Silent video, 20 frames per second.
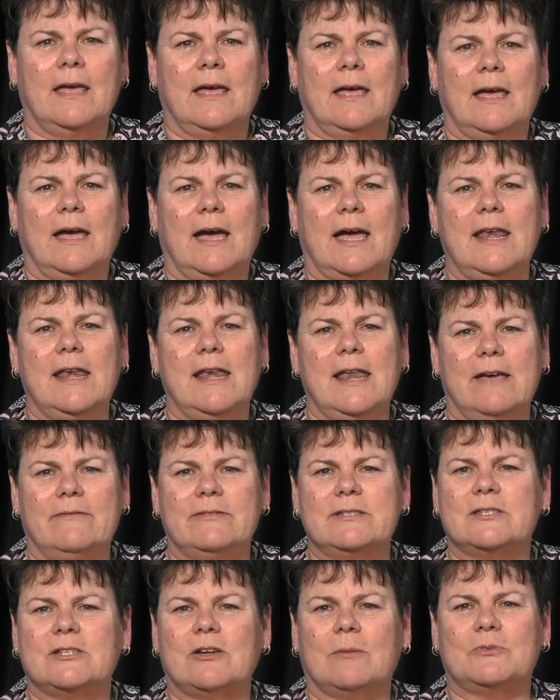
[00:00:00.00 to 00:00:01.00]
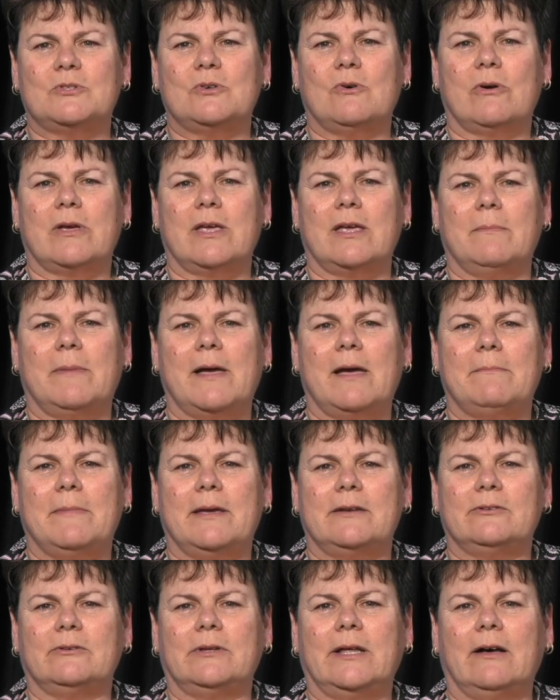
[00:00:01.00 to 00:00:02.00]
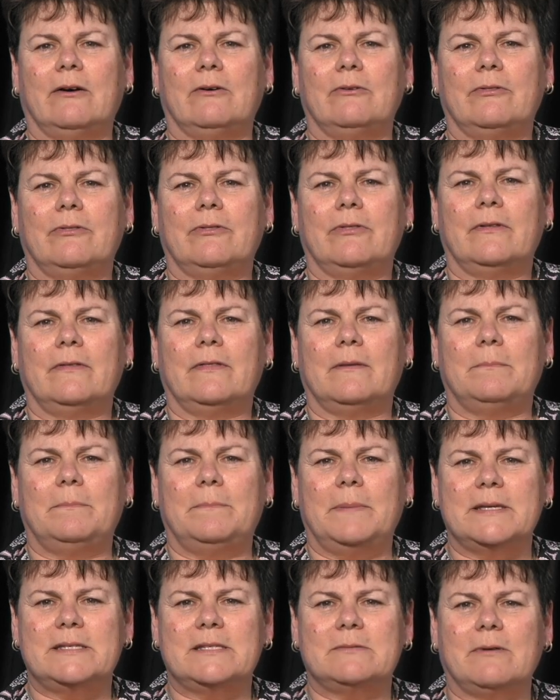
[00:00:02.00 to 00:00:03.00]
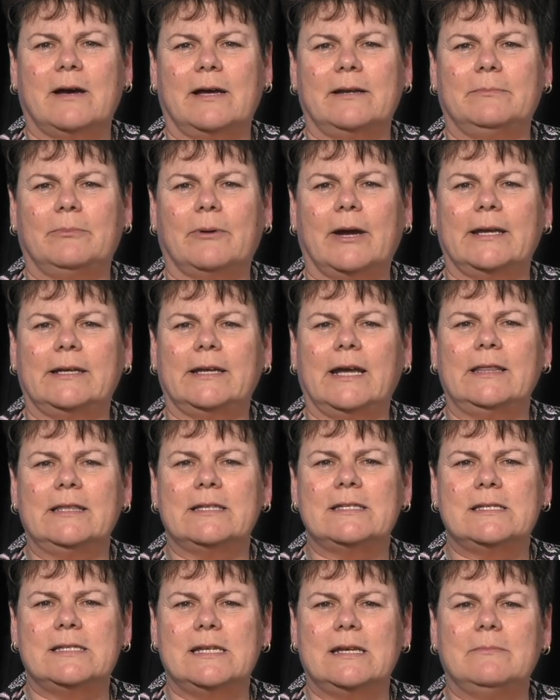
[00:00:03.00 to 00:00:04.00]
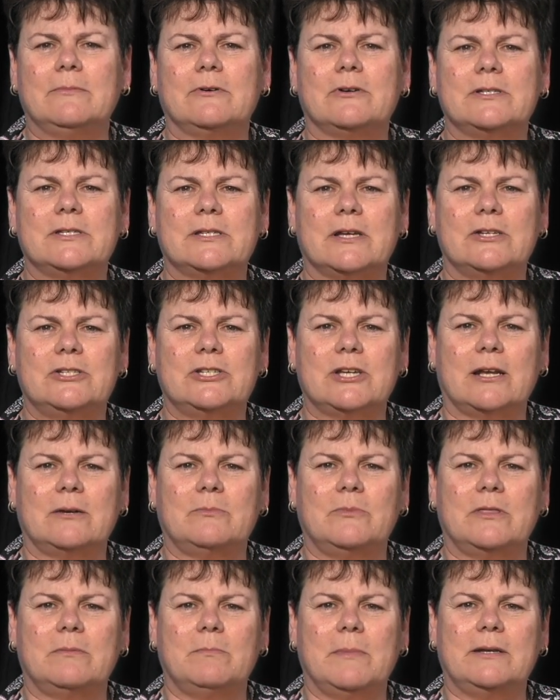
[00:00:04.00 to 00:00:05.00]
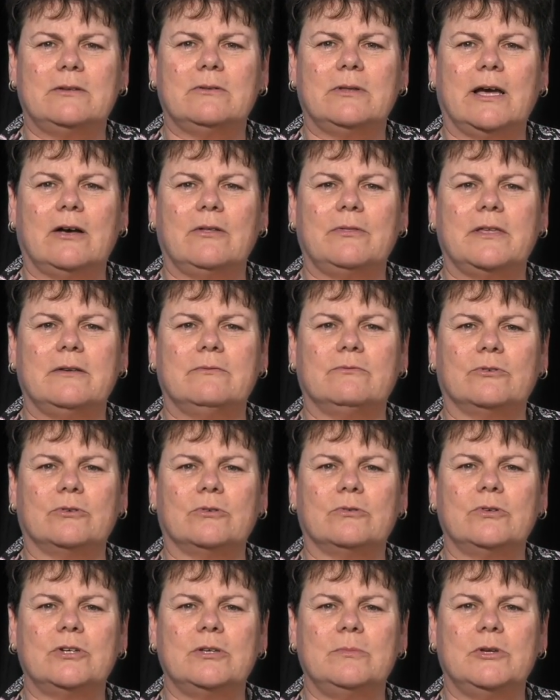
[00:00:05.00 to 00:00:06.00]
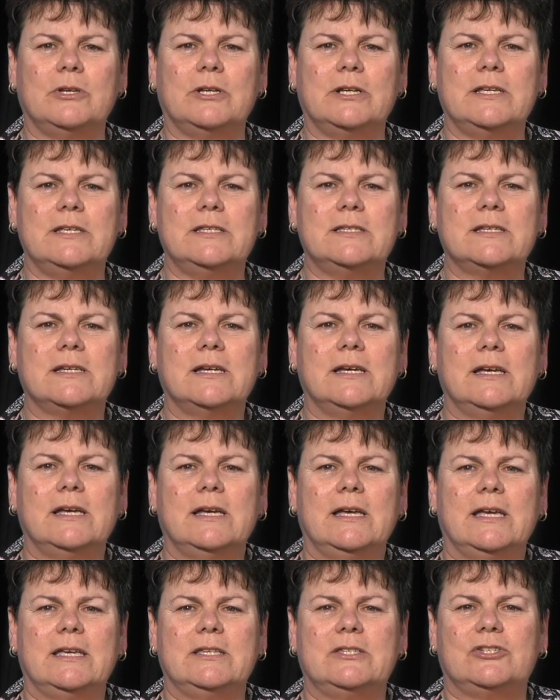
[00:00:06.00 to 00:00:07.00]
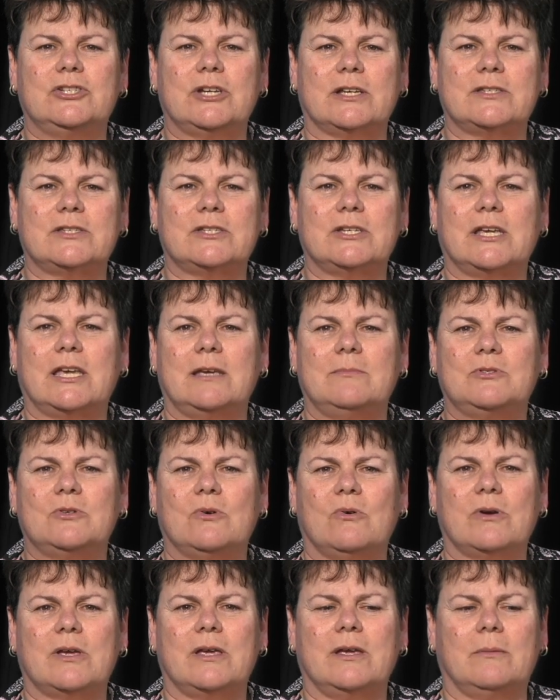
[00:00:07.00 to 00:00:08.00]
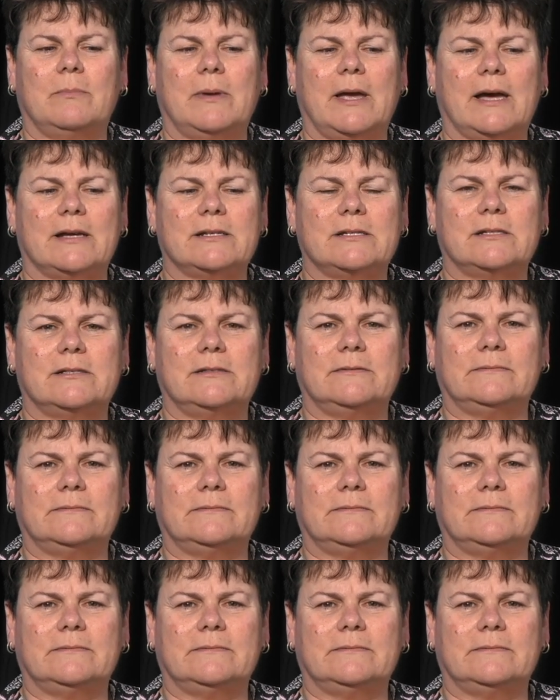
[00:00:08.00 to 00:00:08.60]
And never stop talking about mental health. The best way to break down the stigma associated with mental health in rural communities is just to keep talking about it.